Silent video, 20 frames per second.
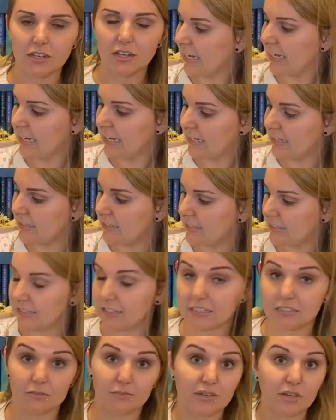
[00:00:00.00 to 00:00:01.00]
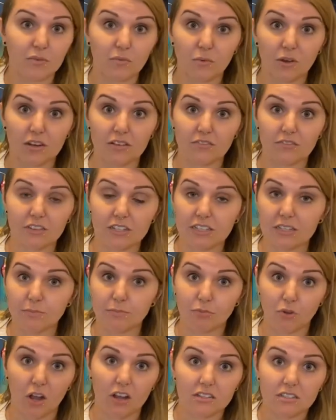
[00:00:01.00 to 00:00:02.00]
And this is about one of the
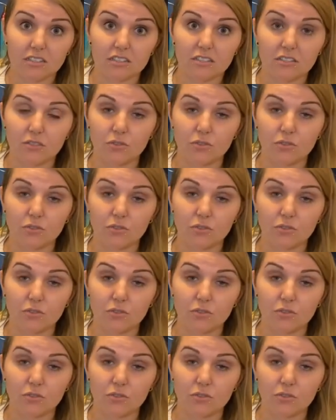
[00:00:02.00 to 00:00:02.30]
proxies,